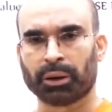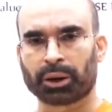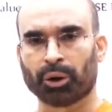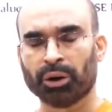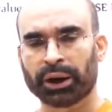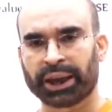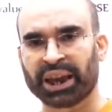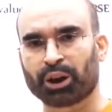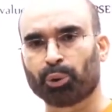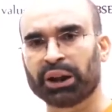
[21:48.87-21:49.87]
You know,
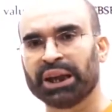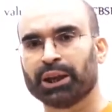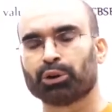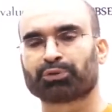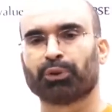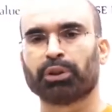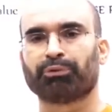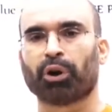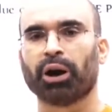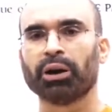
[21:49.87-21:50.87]
equally useful
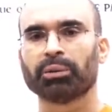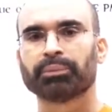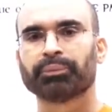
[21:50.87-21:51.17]
for